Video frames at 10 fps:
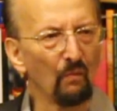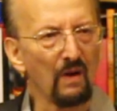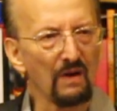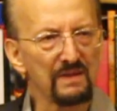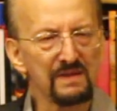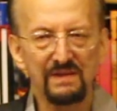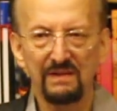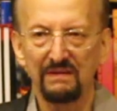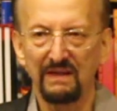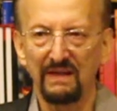was
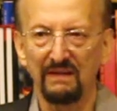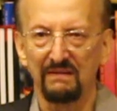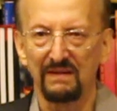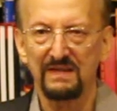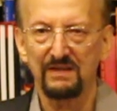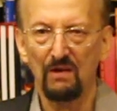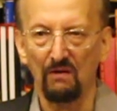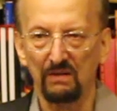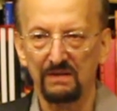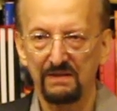the
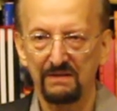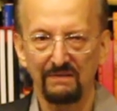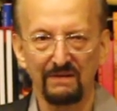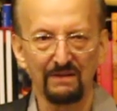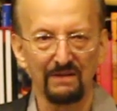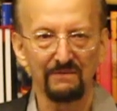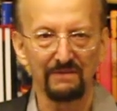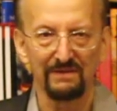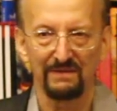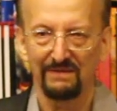stocks, you know,
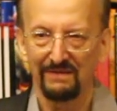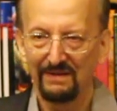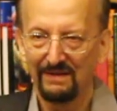with the